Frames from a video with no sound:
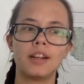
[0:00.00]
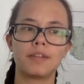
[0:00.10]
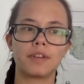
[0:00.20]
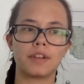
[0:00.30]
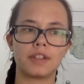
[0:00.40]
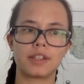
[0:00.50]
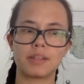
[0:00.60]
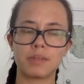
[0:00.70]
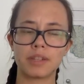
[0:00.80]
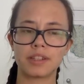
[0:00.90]
For
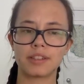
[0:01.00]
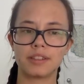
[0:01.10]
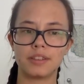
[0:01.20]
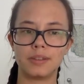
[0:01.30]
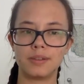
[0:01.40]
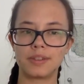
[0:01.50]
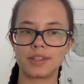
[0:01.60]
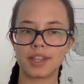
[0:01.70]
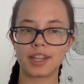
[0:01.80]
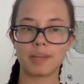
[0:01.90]
someone who's
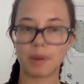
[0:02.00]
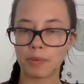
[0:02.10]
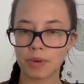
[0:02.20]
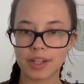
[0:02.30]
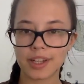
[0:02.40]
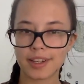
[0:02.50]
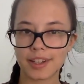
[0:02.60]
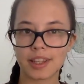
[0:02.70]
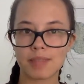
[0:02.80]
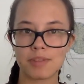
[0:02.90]
thinking about working
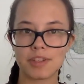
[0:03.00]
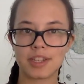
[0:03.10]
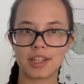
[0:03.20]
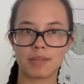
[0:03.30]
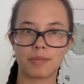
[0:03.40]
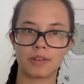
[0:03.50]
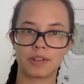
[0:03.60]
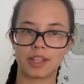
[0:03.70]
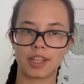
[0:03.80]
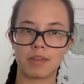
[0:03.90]
at the museum or
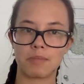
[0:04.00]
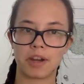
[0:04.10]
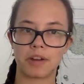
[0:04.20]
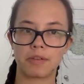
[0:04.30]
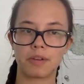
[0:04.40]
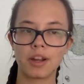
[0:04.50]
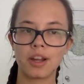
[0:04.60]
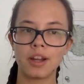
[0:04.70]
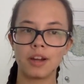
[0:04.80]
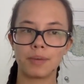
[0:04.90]
thinking about
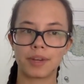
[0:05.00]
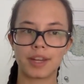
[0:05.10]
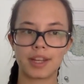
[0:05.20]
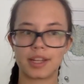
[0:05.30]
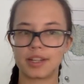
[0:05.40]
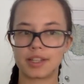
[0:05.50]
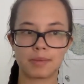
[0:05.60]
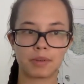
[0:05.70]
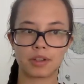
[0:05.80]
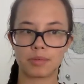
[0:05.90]
working in a
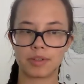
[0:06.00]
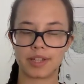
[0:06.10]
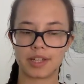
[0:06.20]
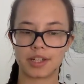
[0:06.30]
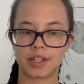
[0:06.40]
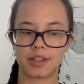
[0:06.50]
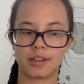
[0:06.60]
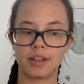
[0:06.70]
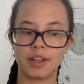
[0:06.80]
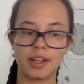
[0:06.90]
similar
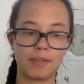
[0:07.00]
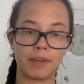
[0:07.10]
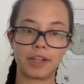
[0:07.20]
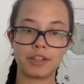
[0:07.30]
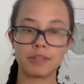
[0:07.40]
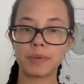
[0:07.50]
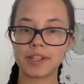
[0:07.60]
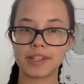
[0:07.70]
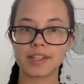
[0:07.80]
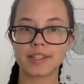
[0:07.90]
position, my two
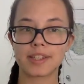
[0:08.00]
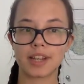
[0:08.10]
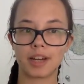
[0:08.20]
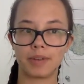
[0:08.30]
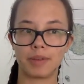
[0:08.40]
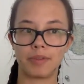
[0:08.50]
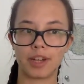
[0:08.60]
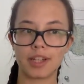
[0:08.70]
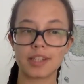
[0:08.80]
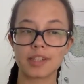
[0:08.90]
pieces of
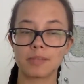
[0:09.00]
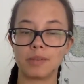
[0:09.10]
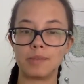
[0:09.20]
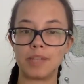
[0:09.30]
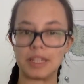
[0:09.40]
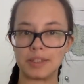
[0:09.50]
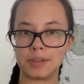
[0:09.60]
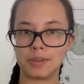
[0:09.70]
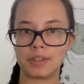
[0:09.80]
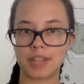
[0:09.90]
advice would be
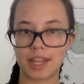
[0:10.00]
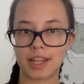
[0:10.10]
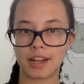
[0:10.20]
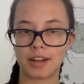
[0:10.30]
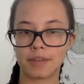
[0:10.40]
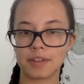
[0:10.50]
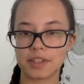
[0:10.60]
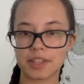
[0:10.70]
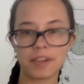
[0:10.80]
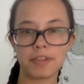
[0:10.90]
to take care of
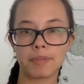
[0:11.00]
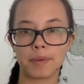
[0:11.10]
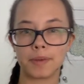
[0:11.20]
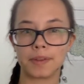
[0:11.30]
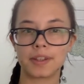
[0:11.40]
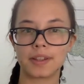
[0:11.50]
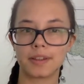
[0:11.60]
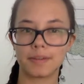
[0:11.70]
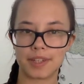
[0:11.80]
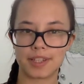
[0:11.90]
yourself, both
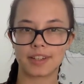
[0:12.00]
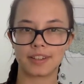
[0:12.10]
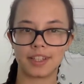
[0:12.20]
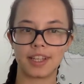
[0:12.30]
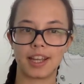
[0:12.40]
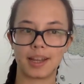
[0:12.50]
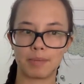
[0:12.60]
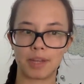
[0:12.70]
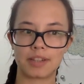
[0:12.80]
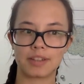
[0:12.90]
physically and
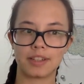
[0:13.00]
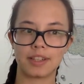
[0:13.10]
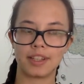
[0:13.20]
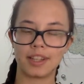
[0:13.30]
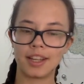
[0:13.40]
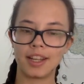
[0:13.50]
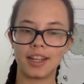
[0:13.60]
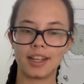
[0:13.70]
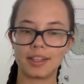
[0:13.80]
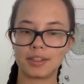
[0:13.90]
mentally,
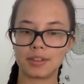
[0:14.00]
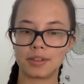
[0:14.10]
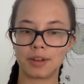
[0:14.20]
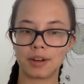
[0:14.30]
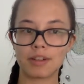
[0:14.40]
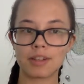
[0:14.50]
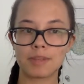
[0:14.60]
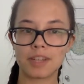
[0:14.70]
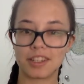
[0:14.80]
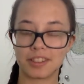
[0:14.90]
and to always
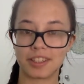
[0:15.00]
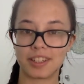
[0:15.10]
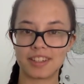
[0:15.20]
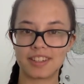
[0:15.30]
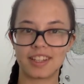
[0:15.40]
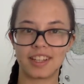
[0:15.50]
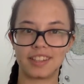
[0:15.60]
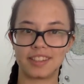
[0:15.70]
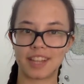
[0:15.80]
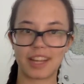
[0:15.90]
be curious
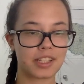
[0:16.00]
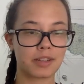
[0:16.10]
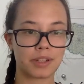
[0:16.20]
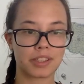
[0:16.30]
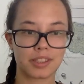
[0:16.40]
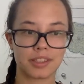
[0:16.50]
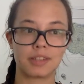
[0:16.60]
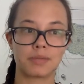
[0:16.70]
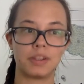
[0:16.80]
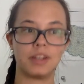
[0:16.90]
and ask
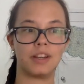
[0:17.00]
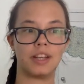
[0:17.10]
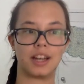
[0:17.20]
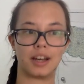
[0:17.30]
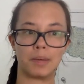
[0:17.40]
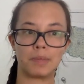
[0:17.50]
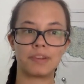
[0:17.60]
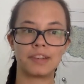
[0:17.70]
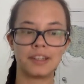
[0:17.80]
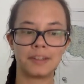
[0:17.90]
questions when you need help.
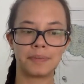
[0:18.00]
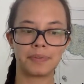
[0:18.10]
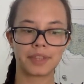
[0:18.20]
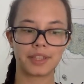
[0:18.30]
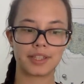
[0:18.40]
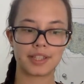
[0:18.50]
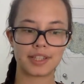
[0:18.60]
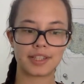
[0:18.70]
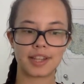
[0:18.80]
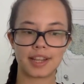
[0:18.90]
This
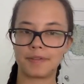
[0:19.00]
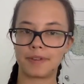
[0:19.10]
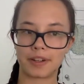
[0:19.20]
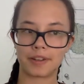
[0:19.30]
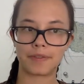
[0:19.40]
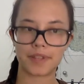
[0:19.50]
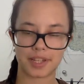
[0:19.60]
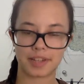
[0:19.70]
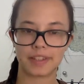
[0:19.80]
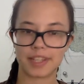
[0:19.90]
is a very
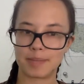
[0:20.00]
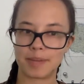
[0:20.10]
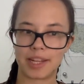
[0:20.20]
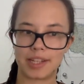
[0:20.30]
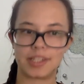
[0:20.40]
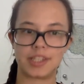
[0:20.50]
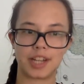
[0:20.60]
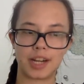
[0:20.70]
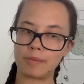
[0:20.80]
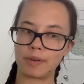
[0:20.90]
physically demanding
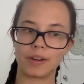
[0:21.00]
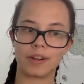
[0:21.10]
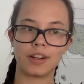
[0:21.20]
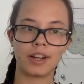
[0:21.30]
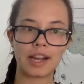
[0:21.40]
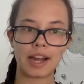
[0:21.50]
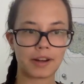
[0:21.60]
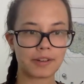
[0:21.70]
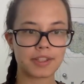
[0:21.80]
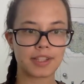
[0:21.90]
job. We're
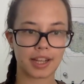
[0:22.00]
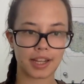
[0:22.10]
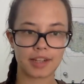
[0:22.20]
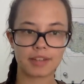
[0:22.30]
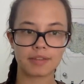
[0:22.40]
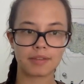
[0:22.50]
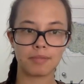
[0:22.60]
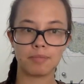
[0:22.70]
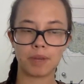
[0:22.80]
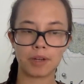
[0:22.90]
outside
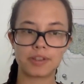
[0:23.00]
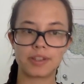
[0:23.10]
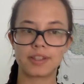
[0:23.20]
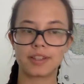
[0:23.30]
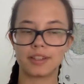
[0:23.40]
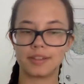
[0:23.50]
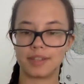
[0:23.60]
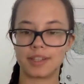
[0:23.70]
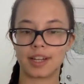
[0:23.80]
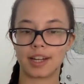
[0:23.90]
most of
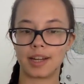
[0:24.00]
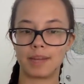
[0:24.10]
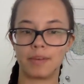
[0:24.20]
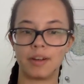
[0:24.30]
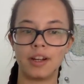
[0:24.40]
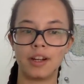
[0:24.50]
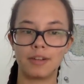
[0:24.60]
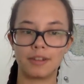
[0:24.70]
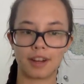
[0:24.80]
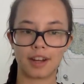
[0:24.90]
the time.
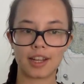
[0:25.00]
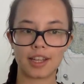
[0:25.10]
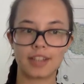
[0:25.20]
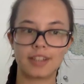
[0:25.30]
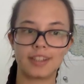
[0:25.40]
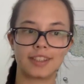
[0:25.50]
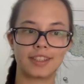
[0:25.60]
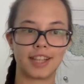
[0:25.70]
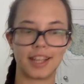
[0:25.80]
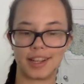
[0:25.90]
We're hiking all
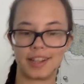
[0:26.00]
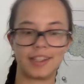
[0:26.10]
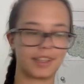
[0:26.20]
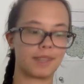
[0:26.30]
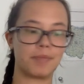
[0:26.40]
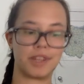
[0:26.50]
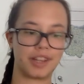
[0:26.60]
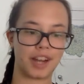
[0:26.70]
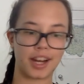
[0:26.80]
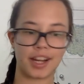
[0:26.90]
day. It can be
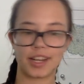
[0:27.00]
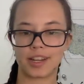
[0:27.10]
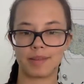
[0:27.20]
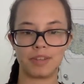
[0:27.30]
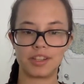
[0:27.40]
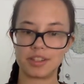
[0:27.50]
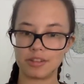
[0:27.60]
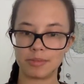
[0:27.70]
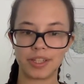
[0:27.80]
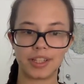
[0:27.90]
hot, it can be
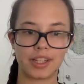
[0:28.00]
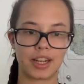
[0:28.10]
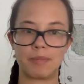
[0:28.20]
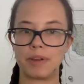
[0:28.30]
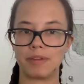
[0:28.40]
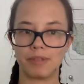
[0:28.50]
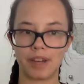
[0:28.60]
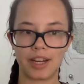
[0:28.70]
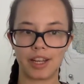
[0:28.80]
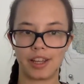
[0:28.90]
humid, it can be
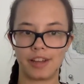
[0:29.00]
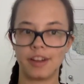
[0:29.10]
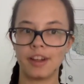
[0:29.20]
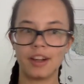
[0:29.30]
rainy.